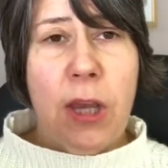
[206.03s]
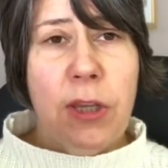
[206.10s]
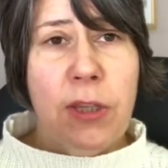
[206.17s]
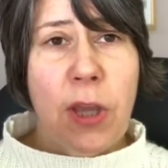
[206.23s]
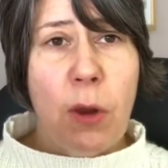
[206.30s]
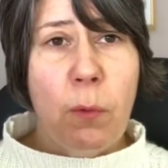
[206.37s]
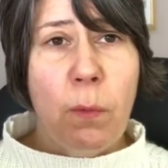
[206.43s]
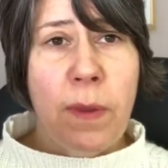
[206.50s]

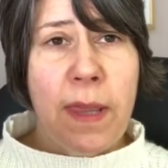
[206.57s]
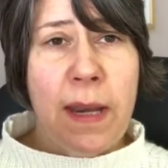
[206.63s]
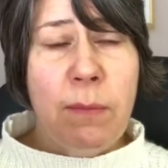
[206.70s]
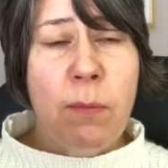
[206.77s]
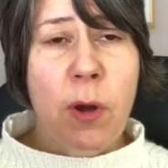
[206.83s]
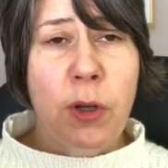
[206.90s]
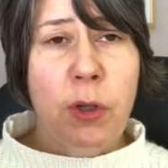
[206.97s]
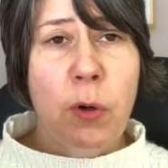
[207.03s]
So
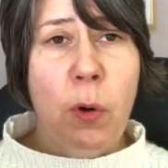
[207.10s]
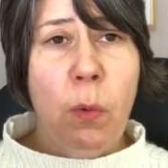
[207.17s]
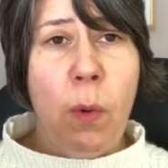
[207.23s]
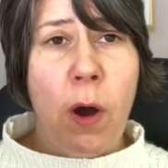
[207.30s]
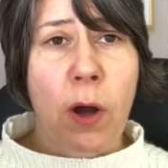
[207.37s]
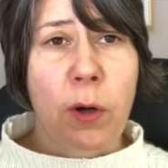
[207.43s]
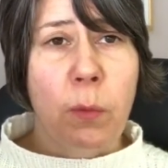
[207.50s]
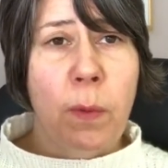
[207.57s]
within Module
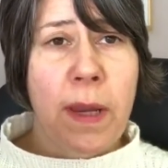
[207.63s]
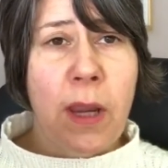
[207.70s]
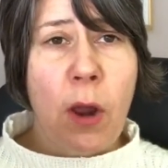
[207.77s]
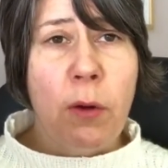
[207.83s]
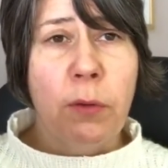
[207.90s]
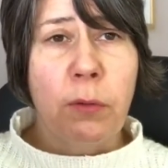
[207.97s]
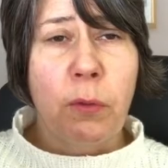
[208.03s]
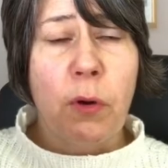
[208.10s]
1, we
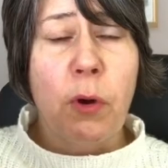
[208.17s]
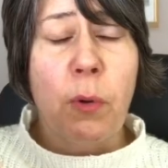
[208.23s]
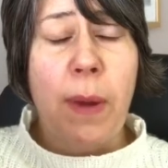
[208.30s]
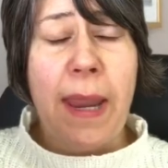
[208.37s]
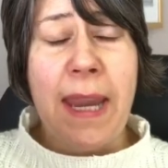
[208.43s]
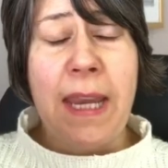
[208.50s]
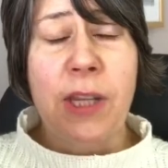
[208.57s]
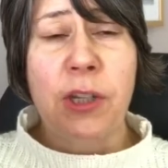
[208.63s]
go
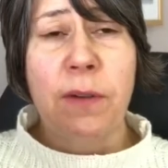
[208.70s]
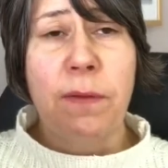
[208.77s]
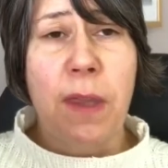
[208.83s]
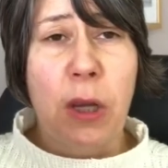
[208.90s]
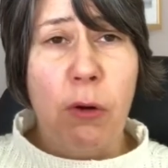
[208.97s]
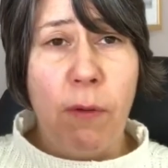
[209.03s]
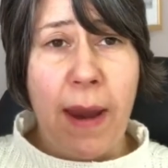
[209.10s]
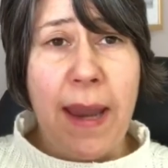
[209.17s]
through each of the
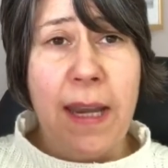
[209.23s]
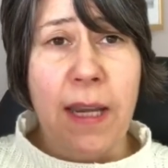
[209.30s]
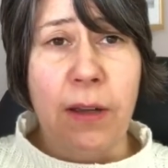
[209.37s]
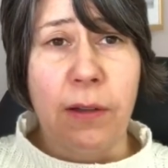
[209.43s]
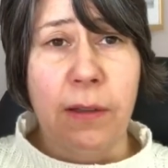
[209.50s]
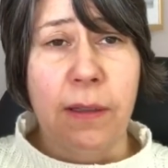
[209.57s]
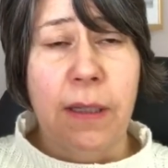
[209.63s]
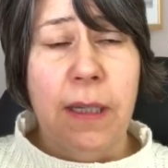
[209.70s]

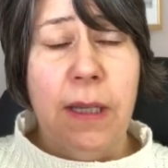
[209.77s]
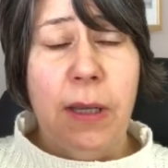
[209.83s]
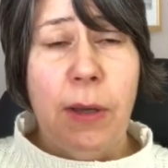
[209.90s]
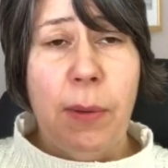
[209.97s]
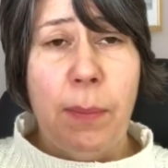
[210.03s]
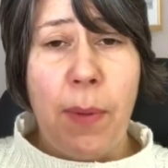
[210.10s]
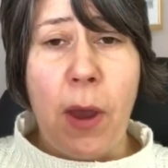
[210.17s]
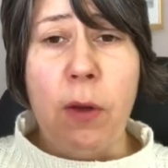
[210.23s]
cranial
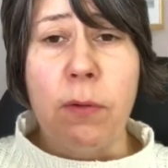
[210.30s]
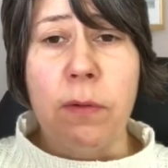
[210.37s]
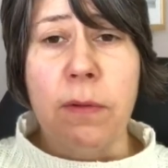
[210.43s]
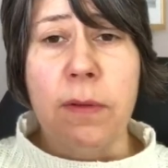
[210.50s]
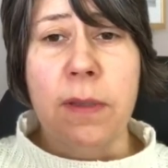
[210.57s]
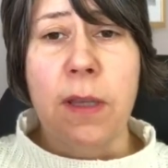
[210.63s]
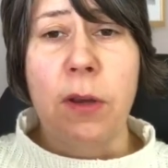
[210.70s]
bones.